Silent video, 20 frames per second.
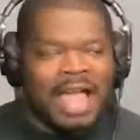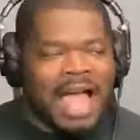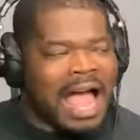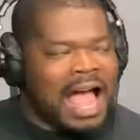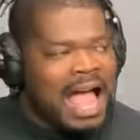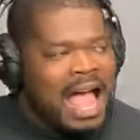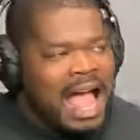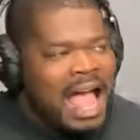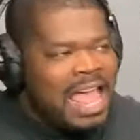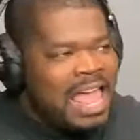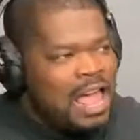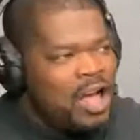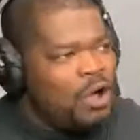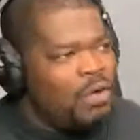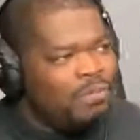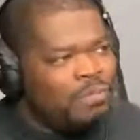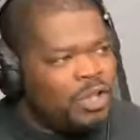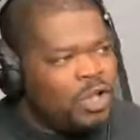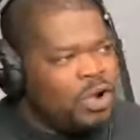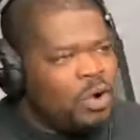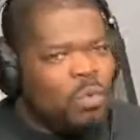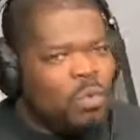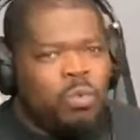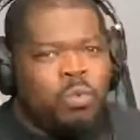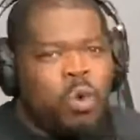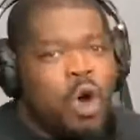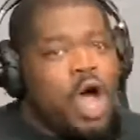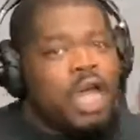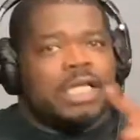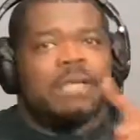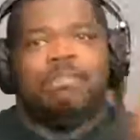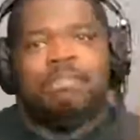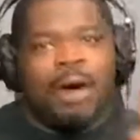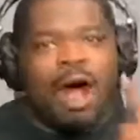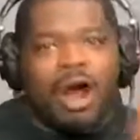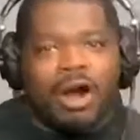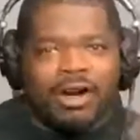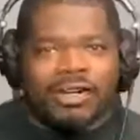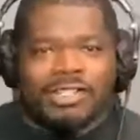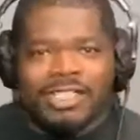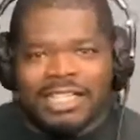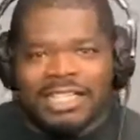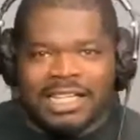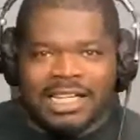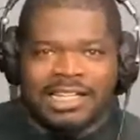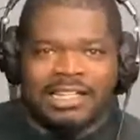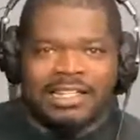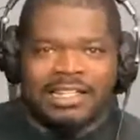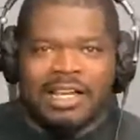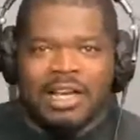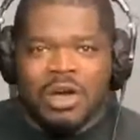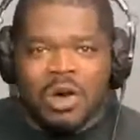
I helped one person